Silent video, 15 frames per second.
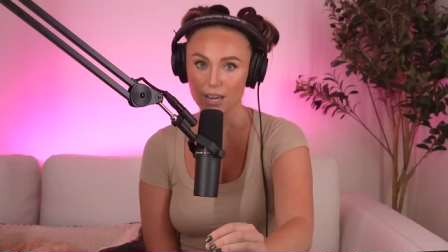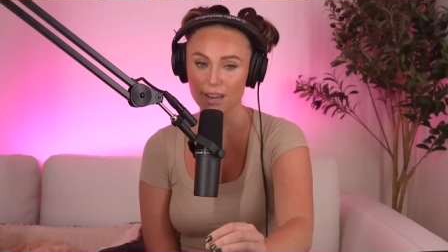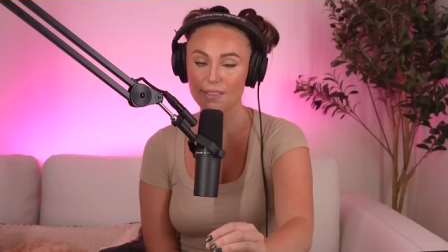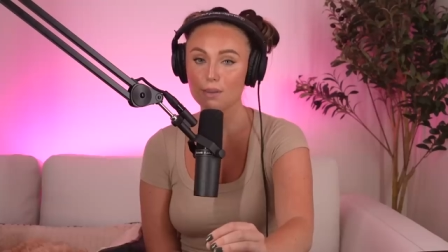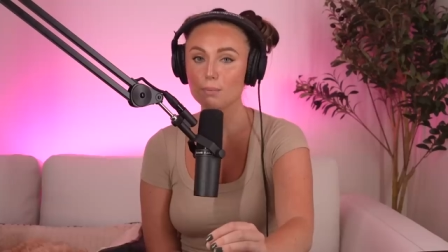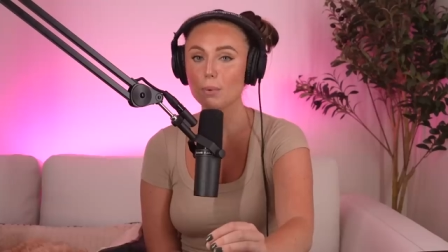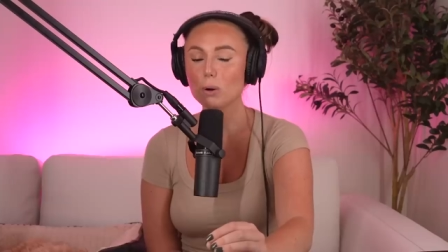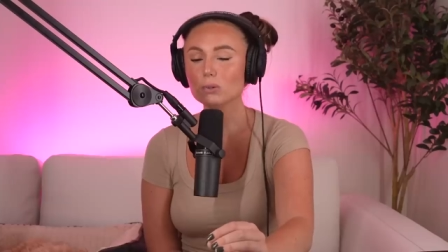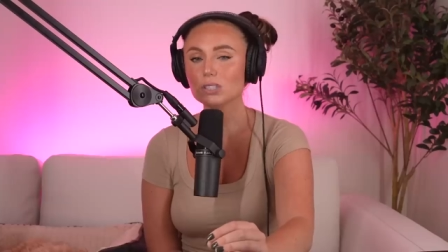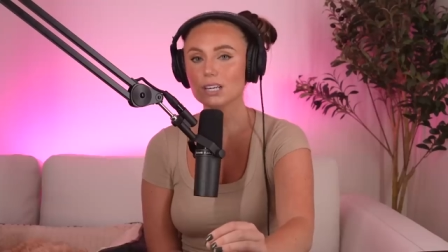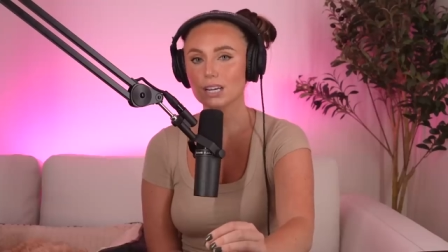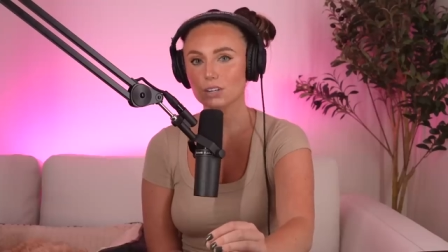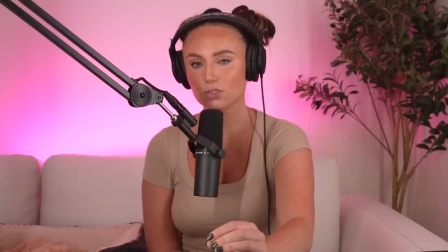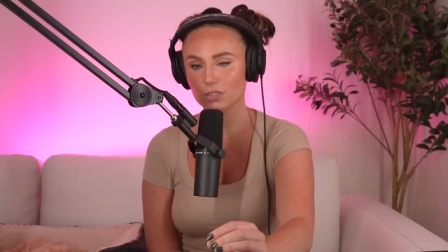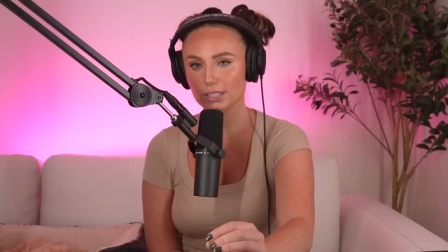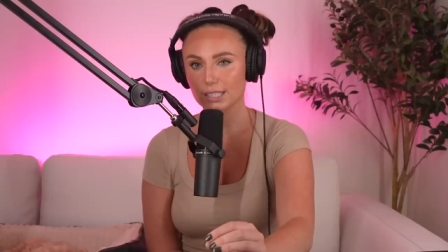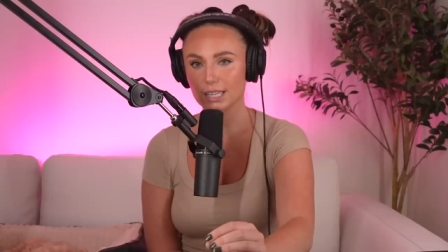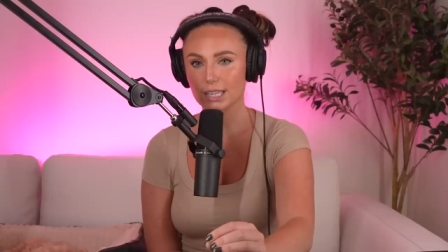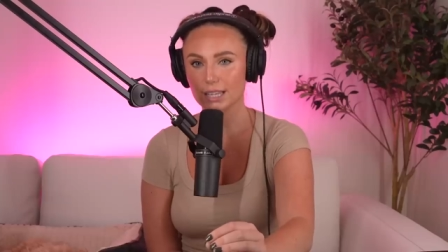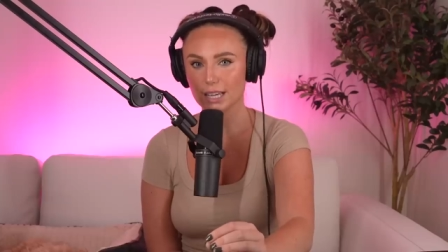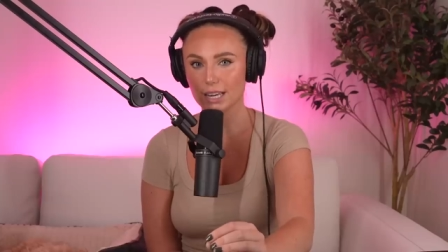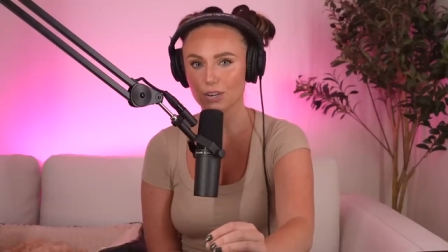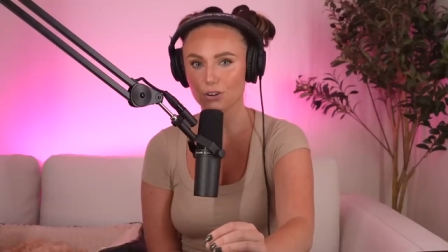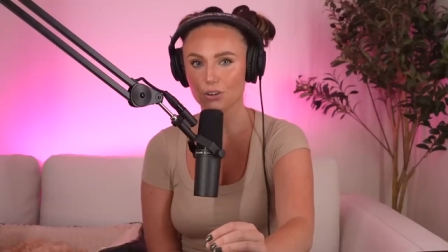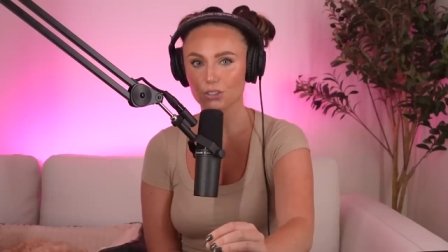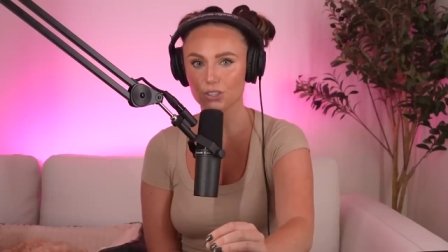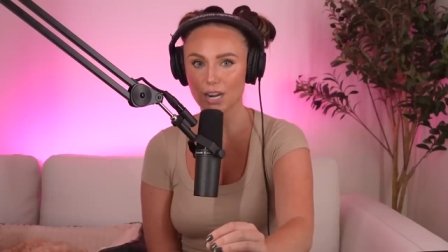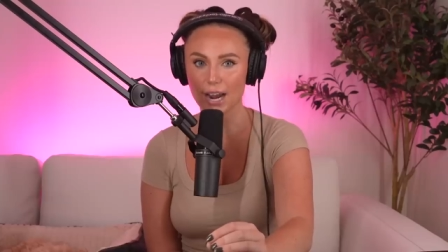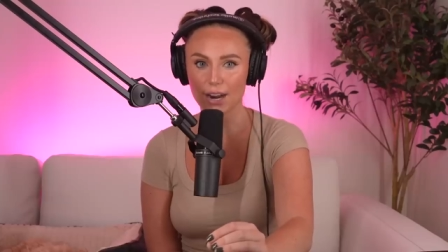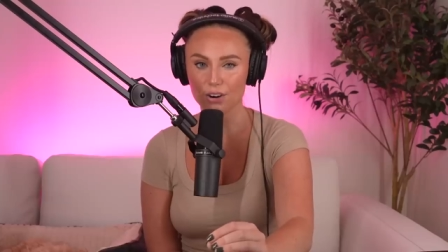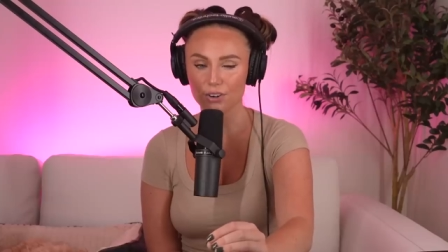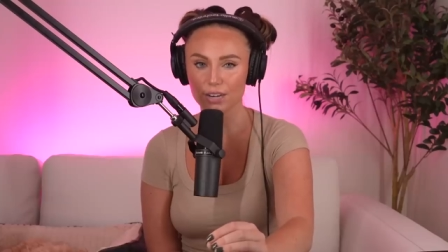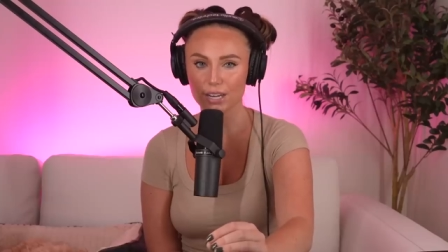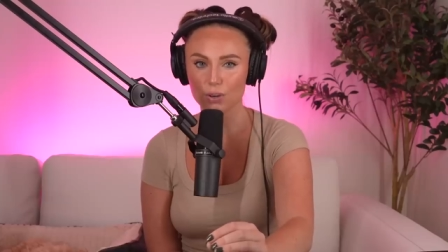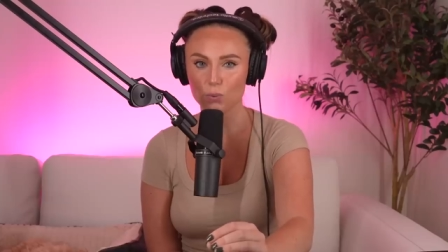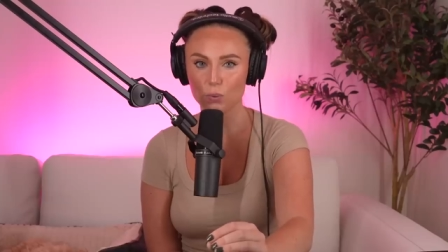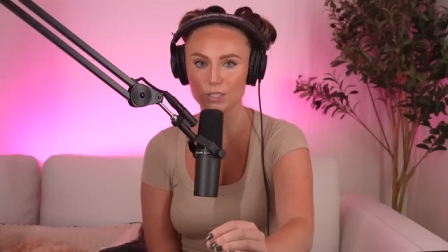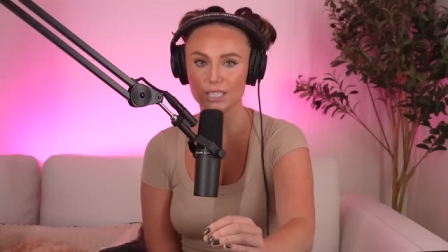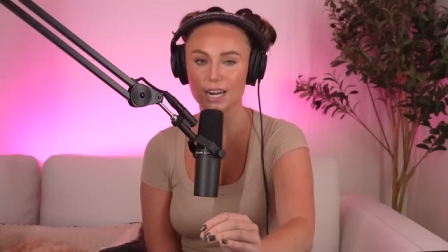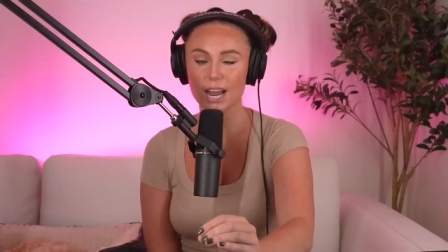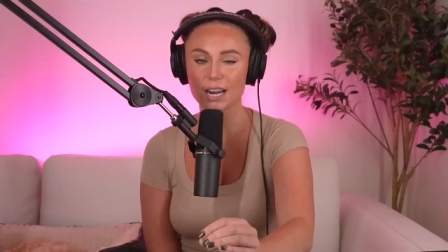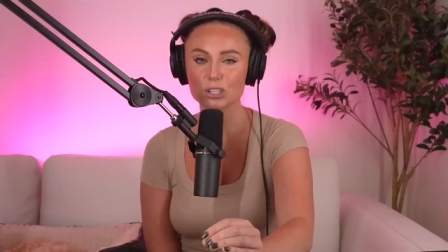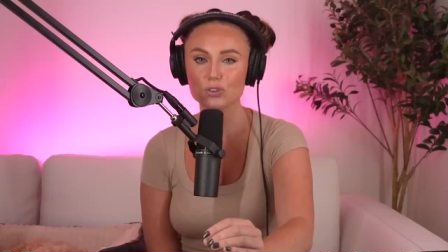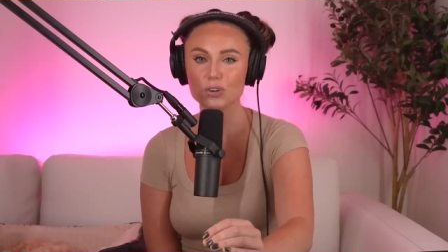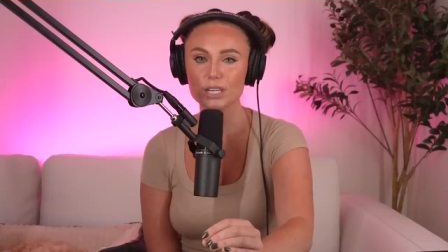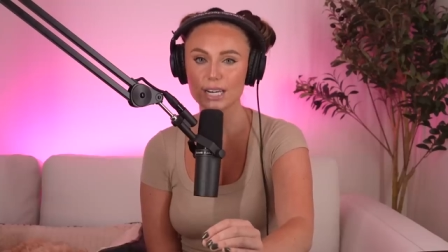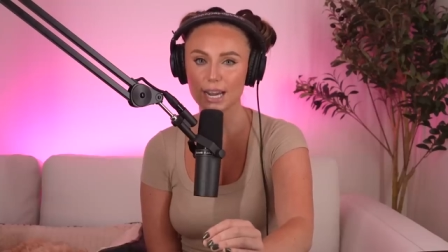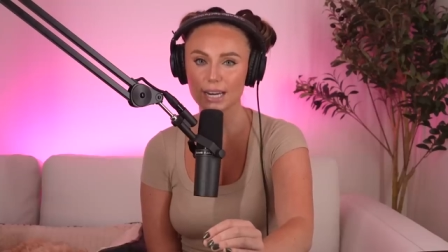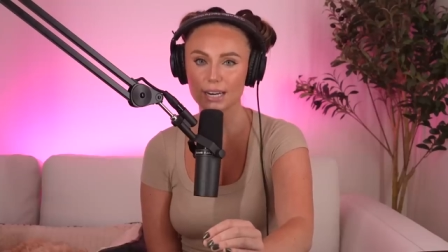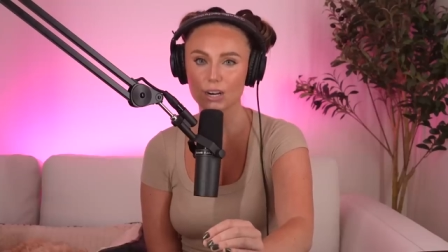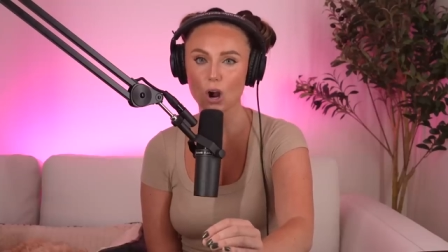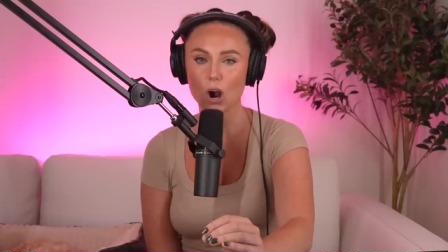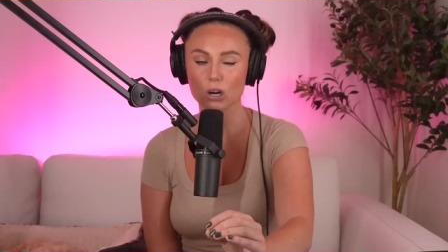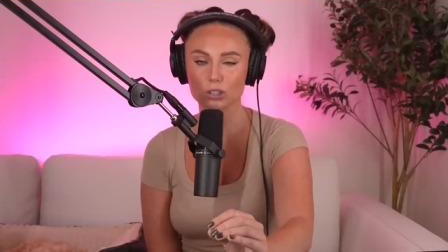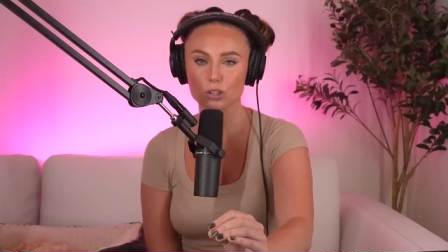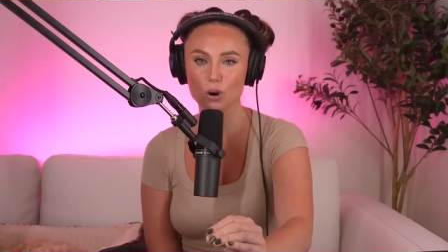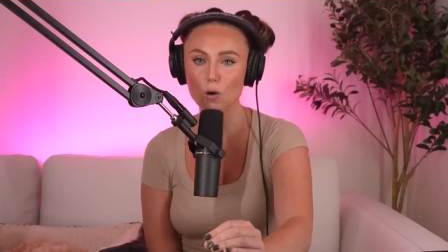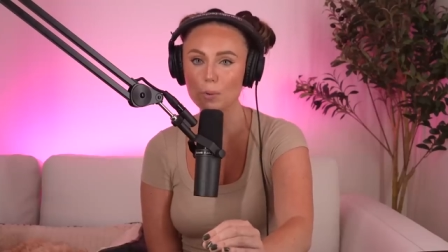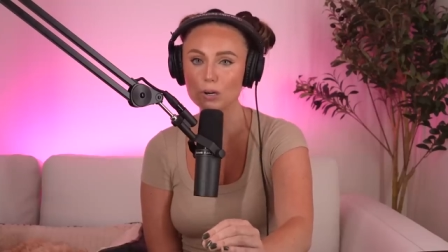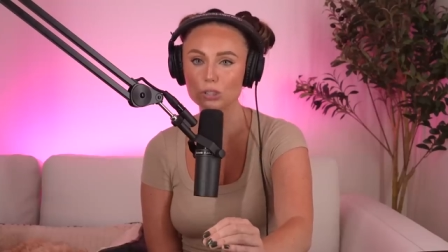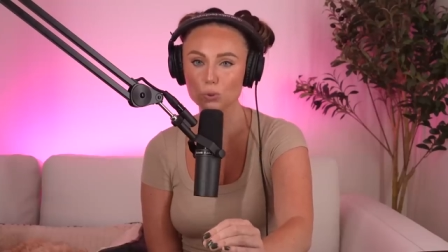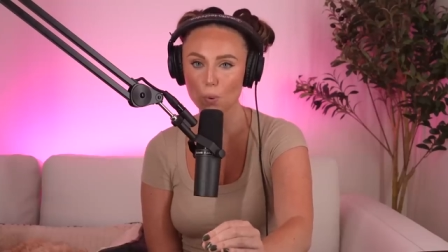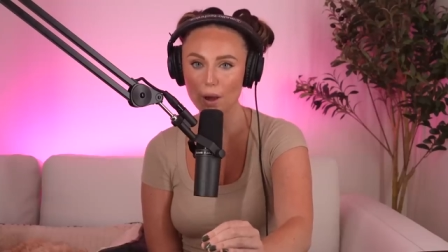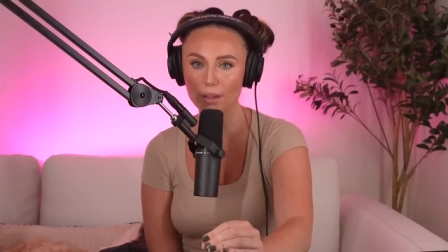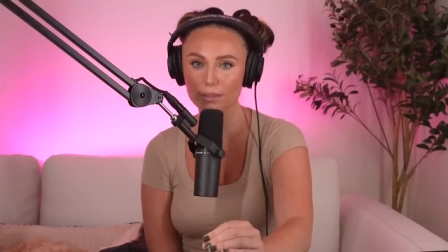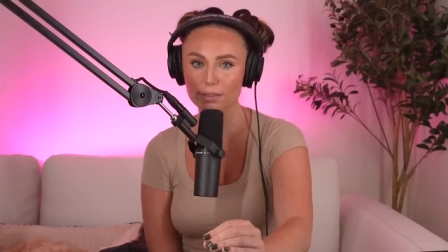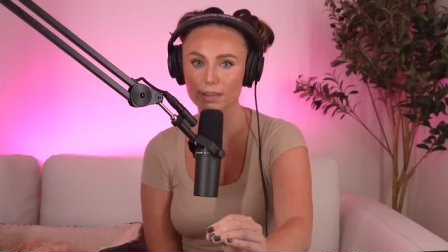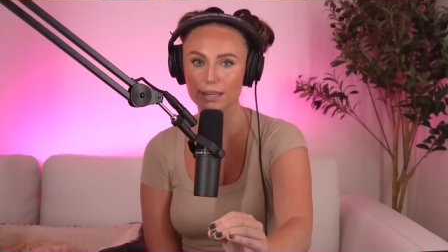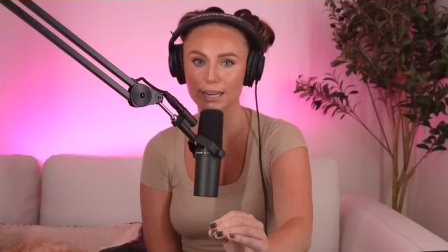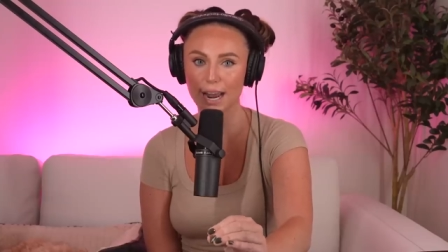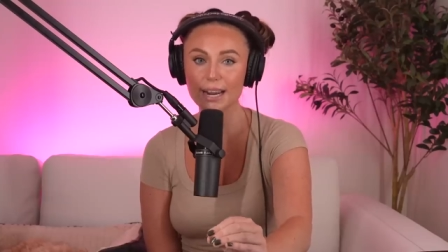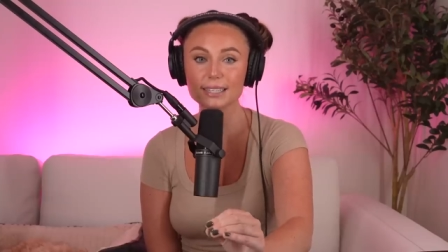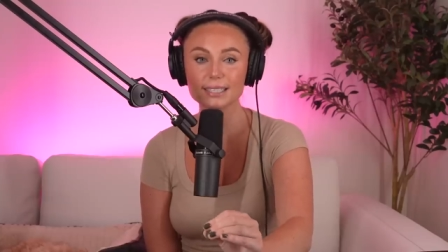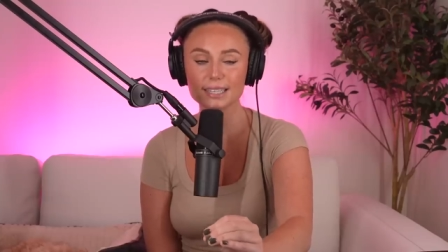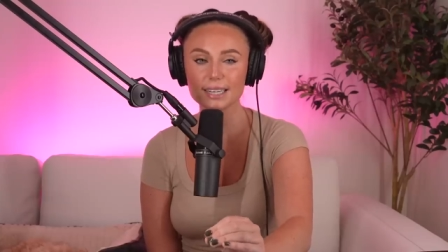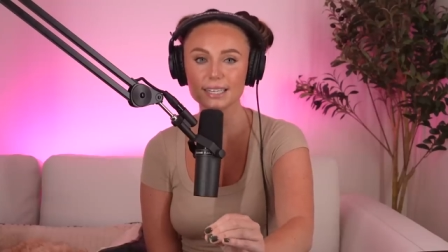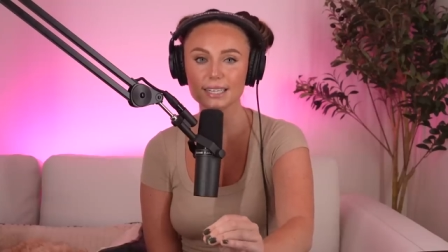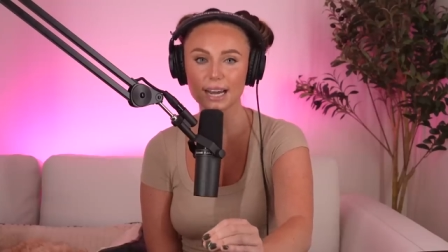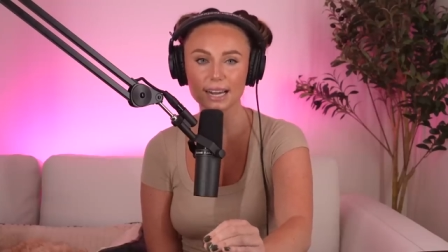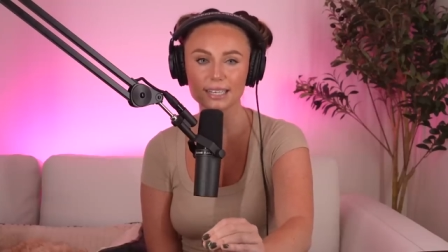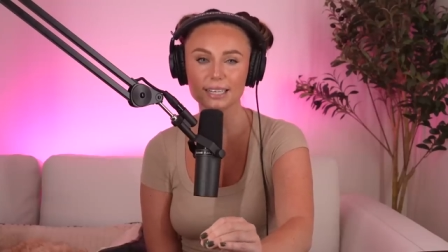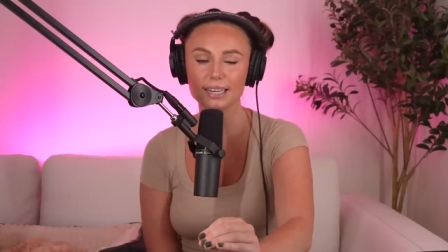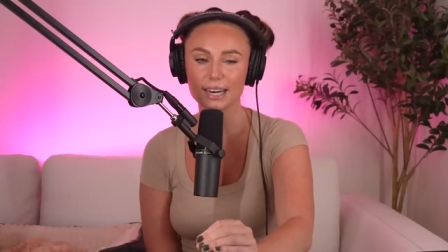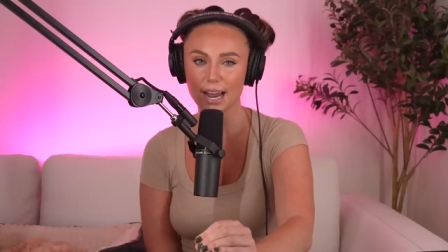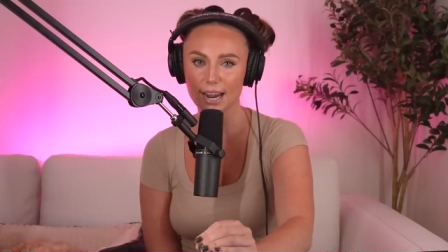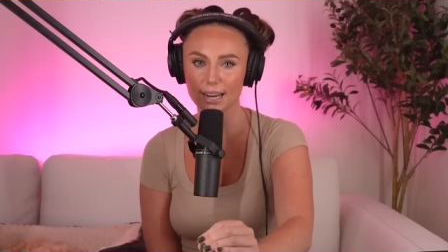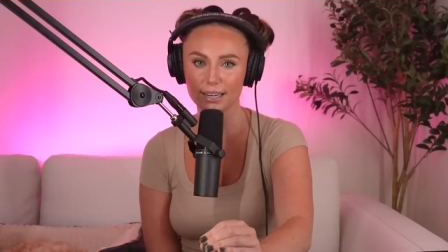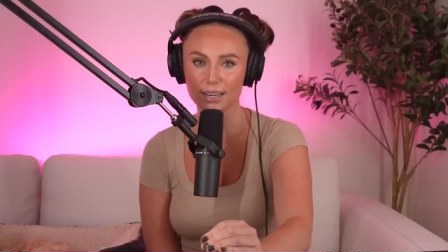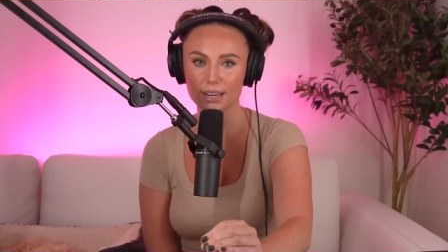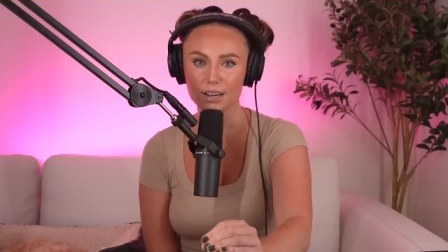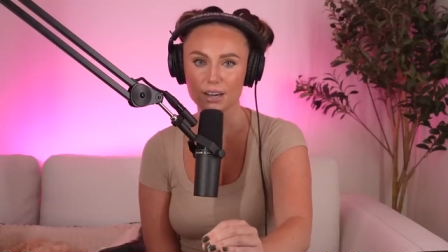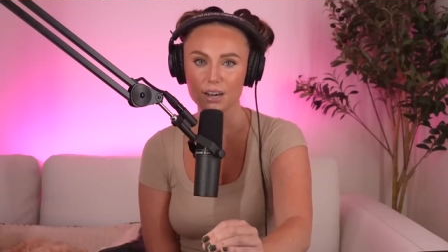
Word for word: And the most interesting thing in her diary was an entry dated October twelfth, nineteen 1999,